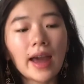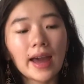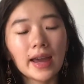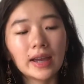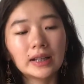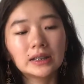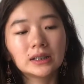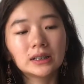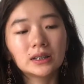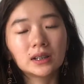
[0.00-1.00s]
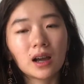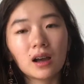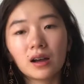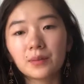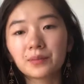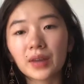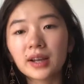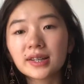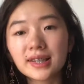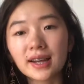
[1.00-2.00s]
and I
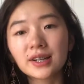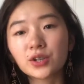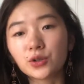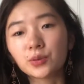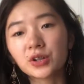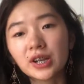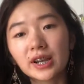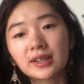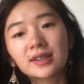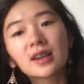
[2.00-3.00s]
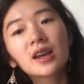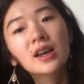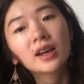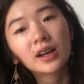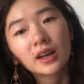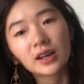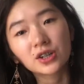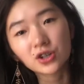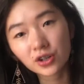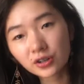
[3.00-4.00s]
decided to purchase a
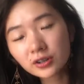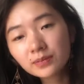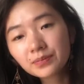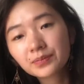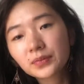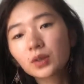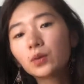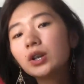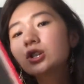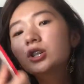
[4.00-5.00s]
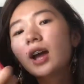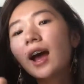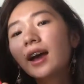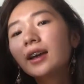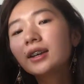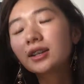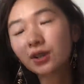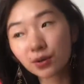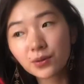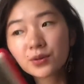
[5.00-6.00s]
journal which I
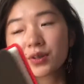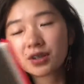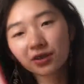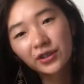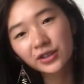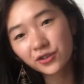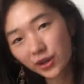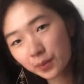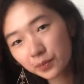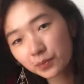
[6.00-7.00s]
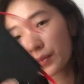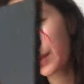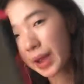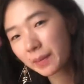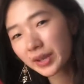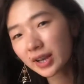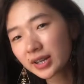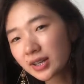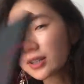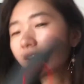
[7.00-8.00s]
used during the trip. I'm happy I
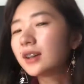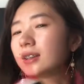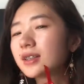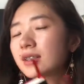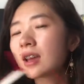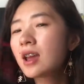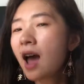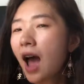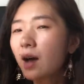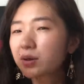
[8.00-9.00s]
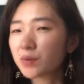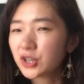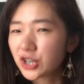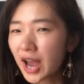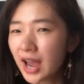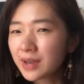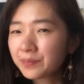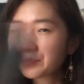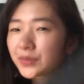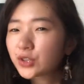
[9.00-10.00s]
did because I was a bit shy
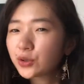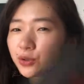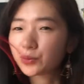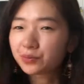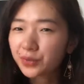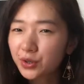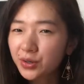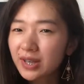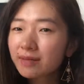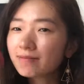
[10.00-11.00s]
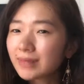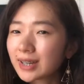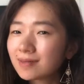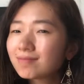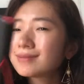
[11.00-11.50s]
to use it, but